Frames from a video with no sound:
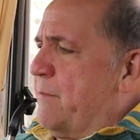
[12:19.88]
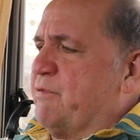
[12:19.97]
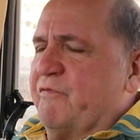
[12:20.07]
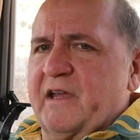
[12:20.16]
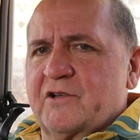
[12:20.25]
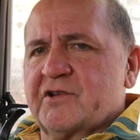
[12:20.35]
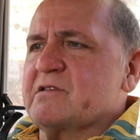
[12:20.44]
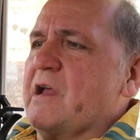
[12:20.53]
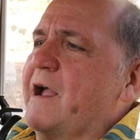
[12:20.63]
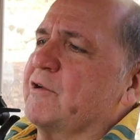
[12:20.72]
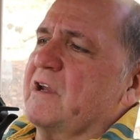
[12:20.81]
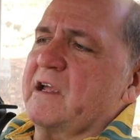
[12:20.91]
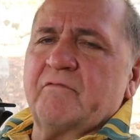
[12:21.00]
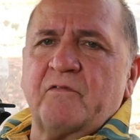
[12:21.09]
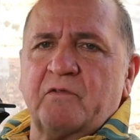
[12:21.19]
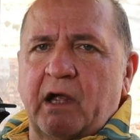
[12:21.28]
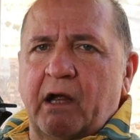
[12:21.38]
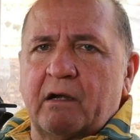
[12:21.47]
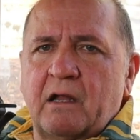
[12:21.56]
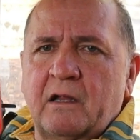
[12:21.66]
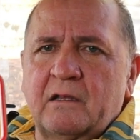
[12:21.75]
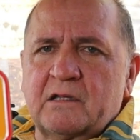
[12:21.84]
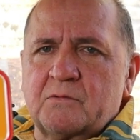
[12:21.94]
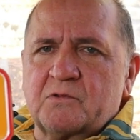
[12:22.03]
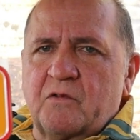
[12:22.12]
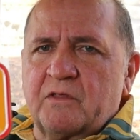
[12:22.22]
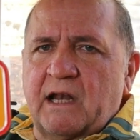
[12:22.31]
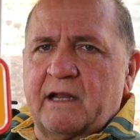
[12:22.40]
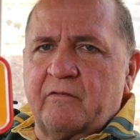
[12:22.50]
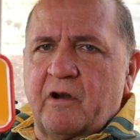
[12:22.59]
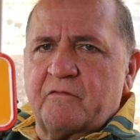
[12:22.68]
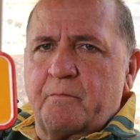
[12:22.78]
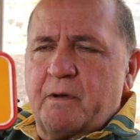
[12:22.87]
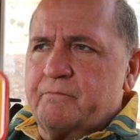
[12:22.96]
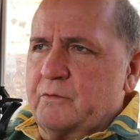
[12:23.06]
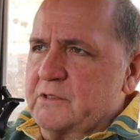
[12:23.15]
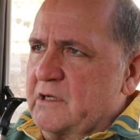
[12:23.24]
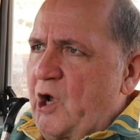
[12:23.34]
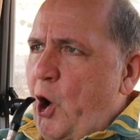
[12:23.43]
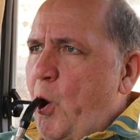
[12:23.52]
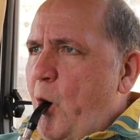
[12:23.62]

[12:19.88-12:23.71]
Perfections, how can I ever forget? This was on the Land Rover bumper, wasn't it?